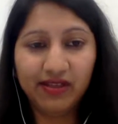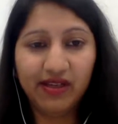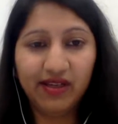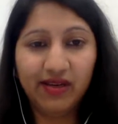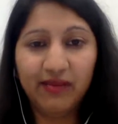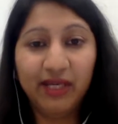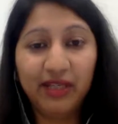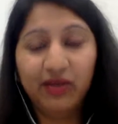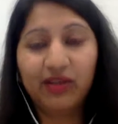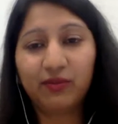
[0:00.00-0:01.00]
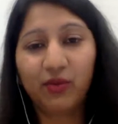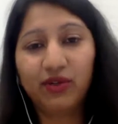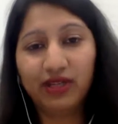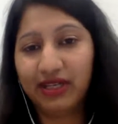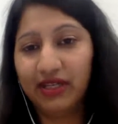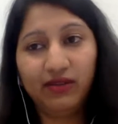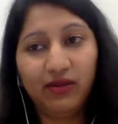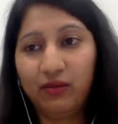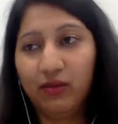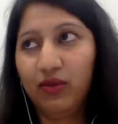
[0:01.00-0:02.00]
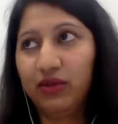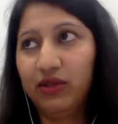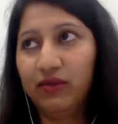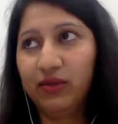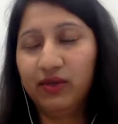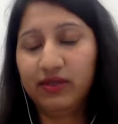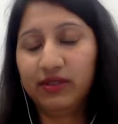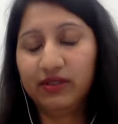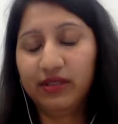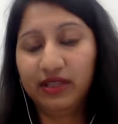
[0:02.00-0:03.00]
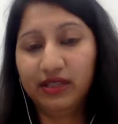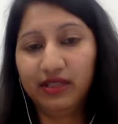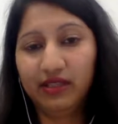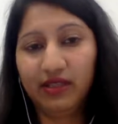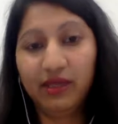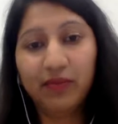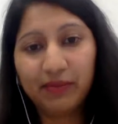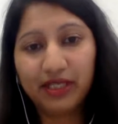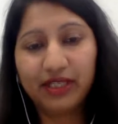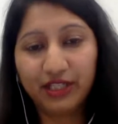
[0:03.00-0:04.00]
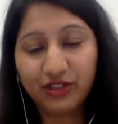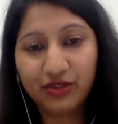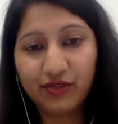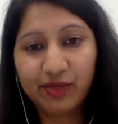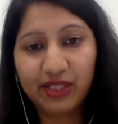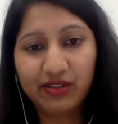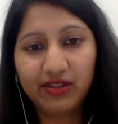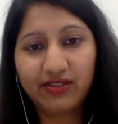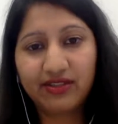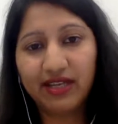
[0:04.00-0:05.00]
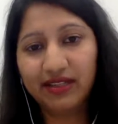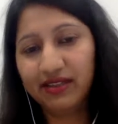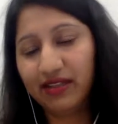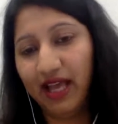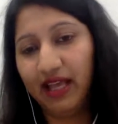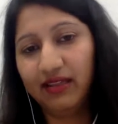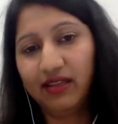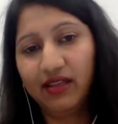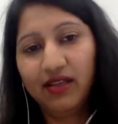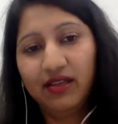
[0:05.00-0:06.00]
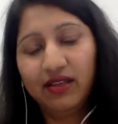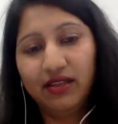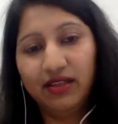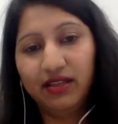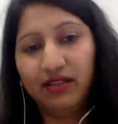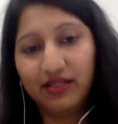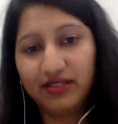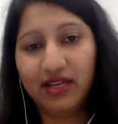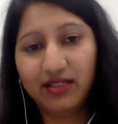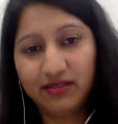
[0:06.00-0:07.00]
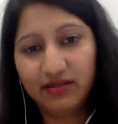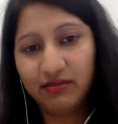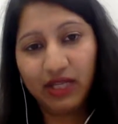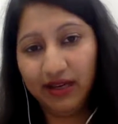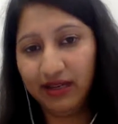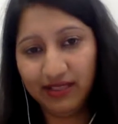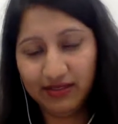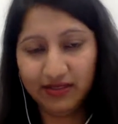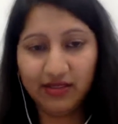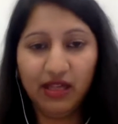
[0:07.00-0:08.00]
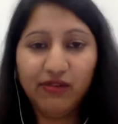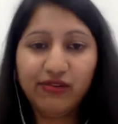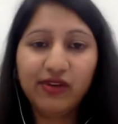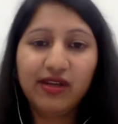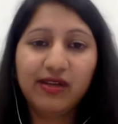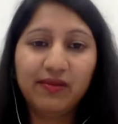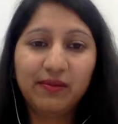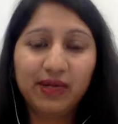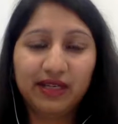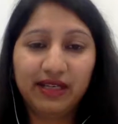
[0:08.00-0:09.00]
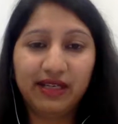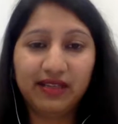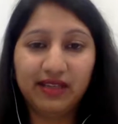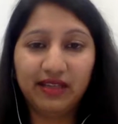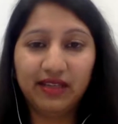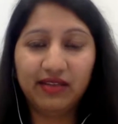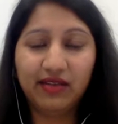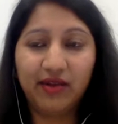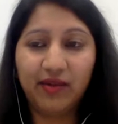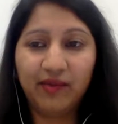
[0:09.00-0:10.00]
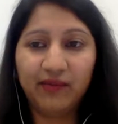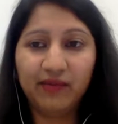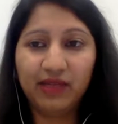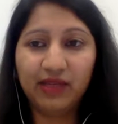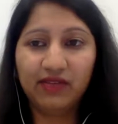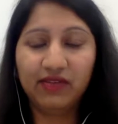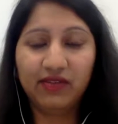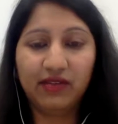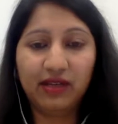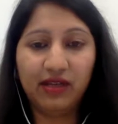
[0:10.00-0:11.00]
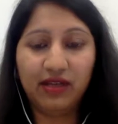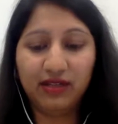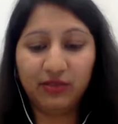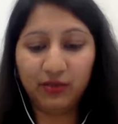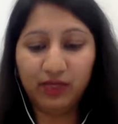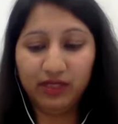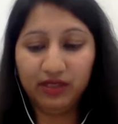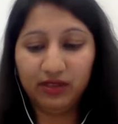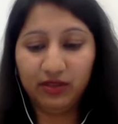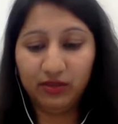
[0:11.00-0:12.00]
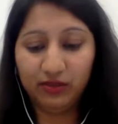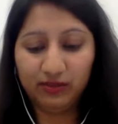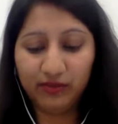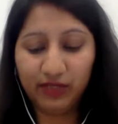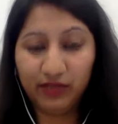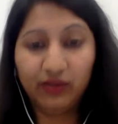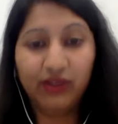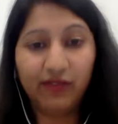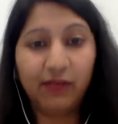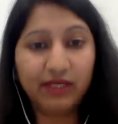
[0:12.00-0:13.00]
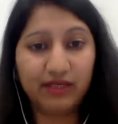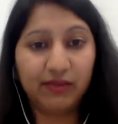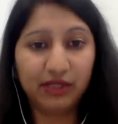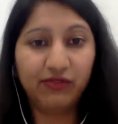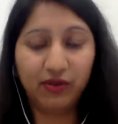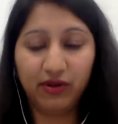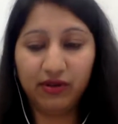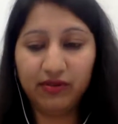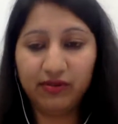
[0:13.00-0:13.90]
My talk is more about the implementation of material design than the design guidelines itself. But I think as we when you're developing something for